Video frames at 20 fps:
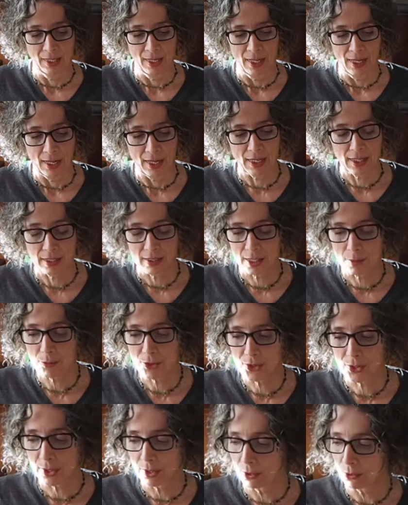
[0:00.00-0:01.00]
And I'm
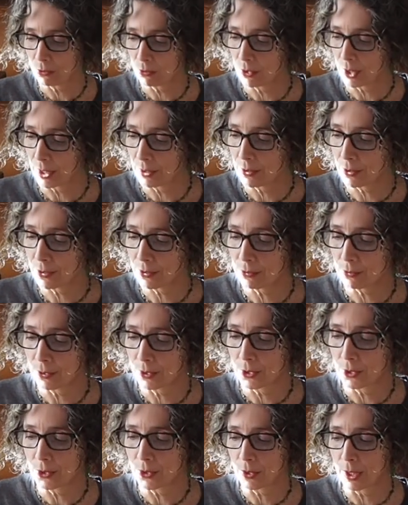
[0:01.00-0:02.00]
just going to run
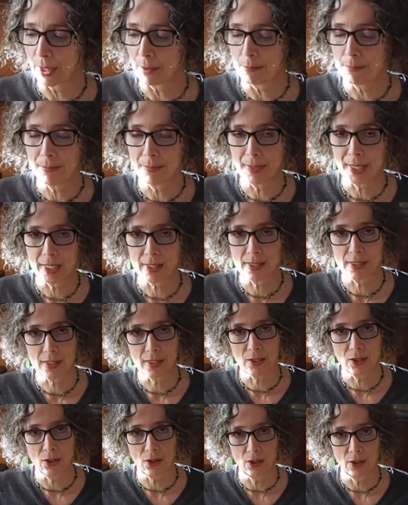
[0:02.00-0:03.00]
through a basic
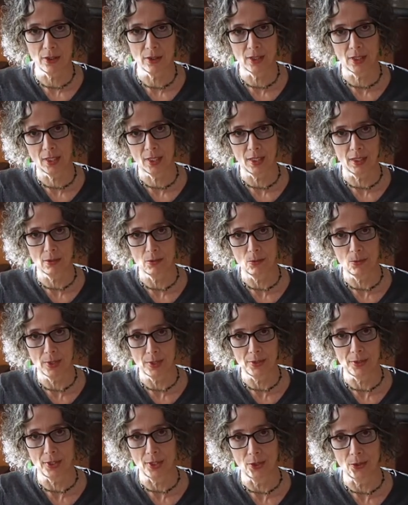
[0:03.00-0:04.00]
art kit
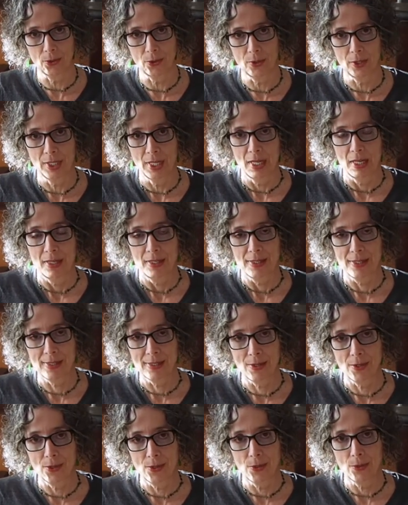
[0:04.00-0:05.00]
with you.
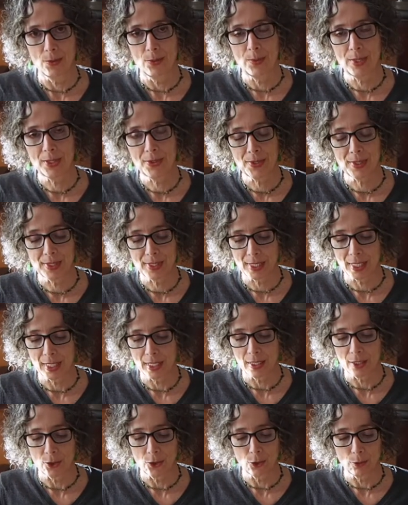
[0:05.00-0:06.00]
So with this
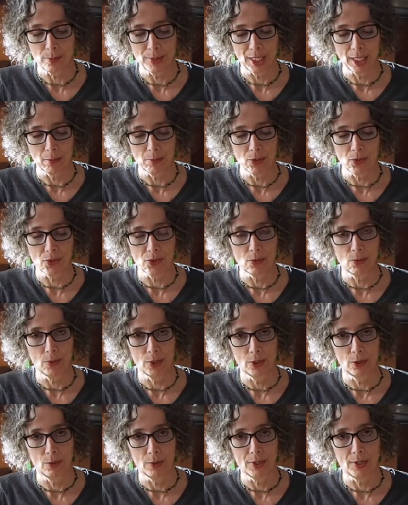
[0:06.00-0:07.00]
kit, you'll be able to
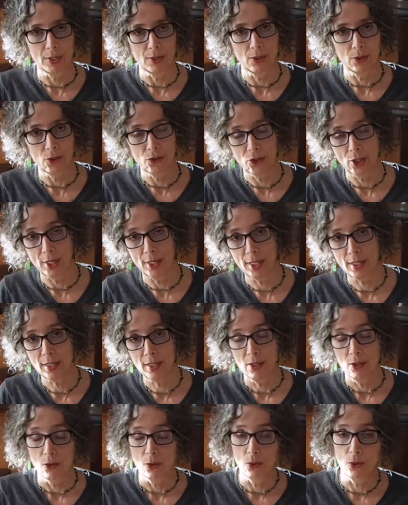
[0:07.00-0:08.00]
work with either dry
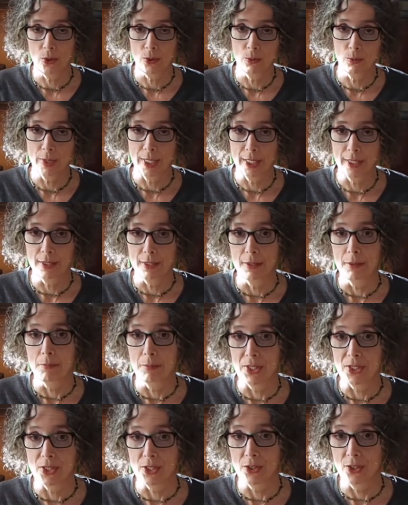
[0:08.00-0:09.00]
or wet
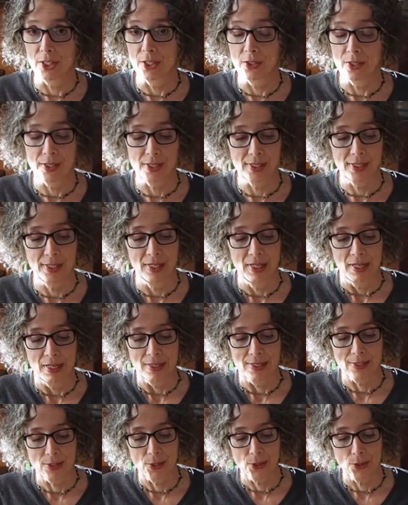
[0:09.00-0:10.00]
materials.
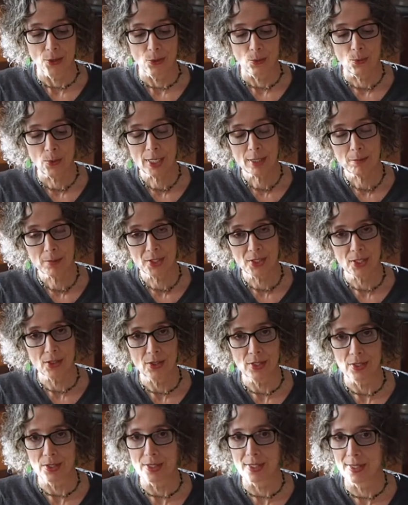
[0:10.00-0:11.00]
So wet
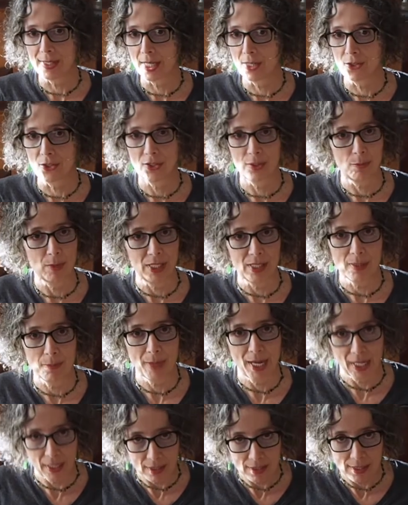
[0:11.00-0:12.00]
materials, that just means
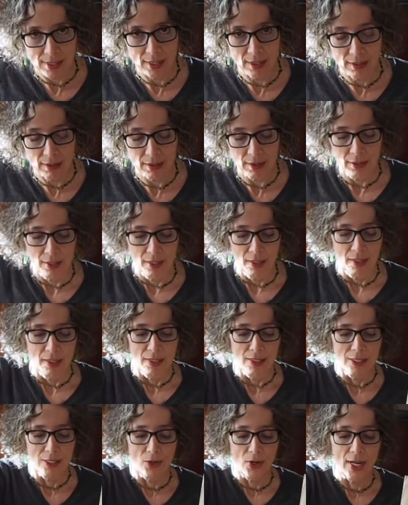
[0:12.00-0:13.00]
painting.
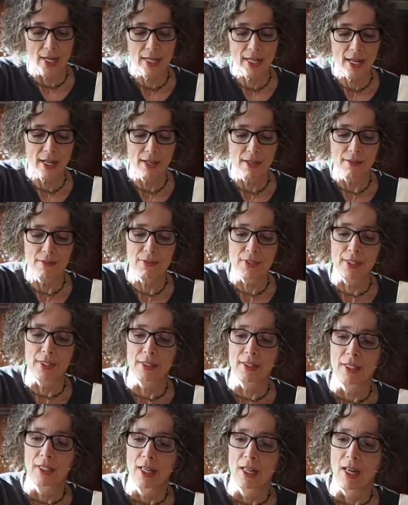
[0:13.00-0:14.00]
So I have
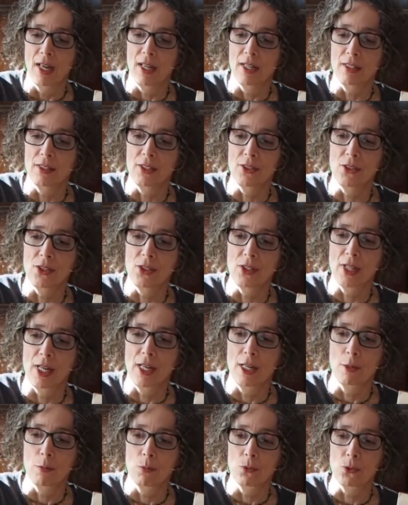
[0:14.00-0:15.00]
a little
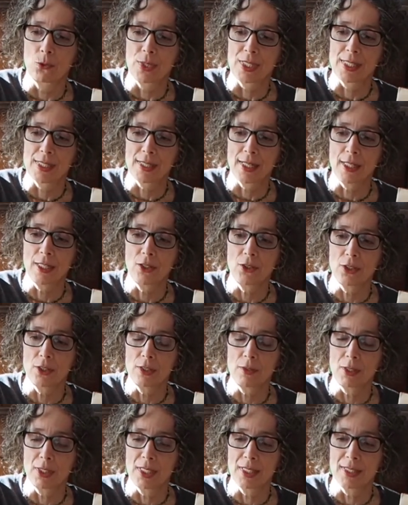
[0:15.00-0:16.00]

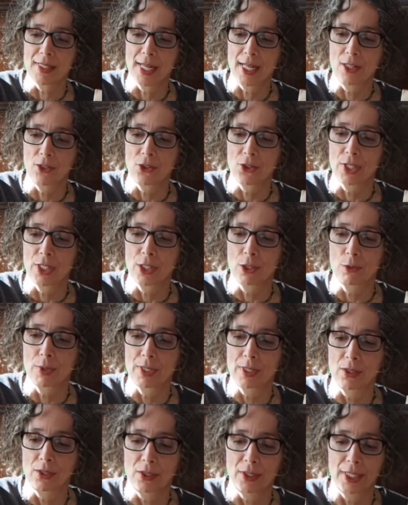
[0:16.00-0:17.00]
recycled container here with a
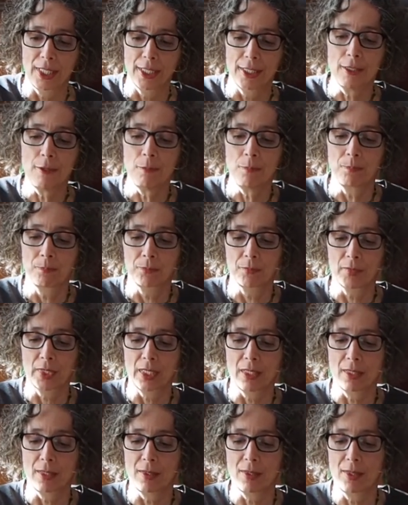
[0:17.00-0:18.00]
lid
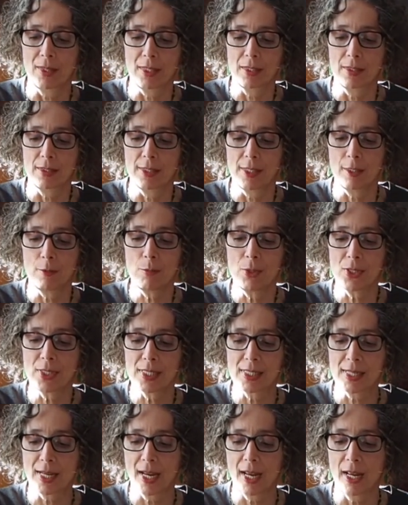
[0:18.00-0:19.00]
that doubles
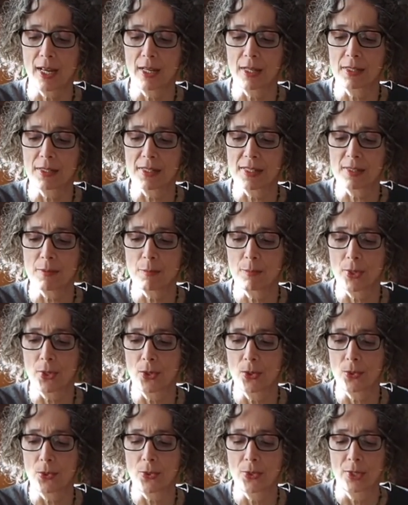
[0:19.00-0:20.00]
as
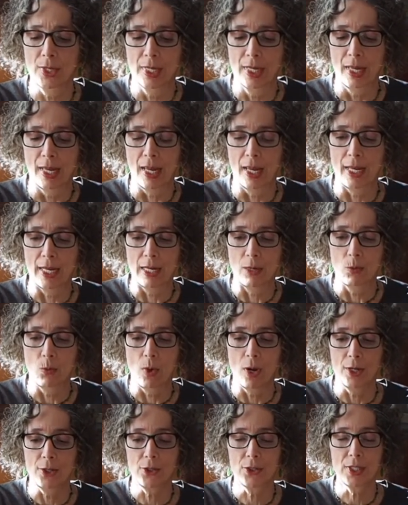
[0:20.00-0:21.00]
both a
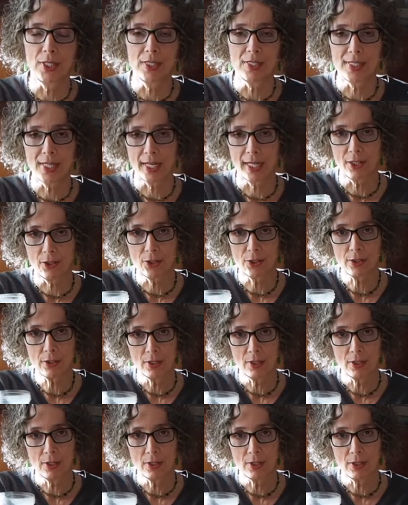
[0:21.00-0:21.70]
water container